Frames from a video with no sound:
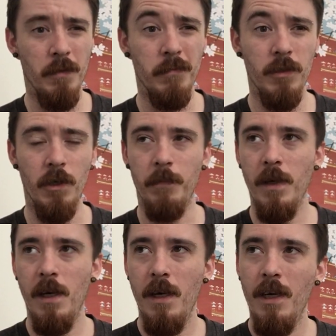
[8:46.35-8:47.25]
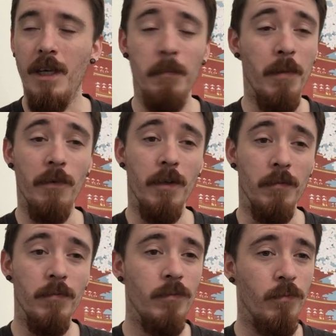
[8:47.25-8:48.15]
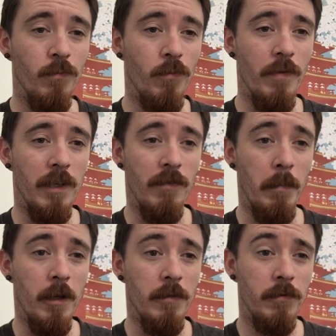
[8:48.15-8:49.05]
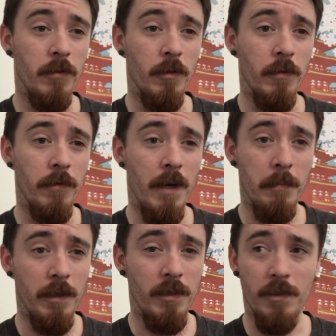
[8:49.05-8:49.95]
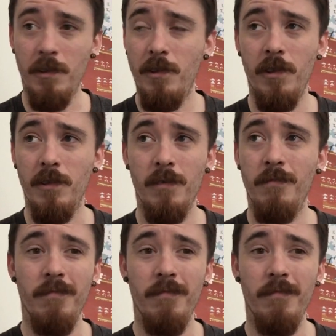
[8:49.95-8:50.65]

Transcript: So I didn't bother with another playthrough of that because it's just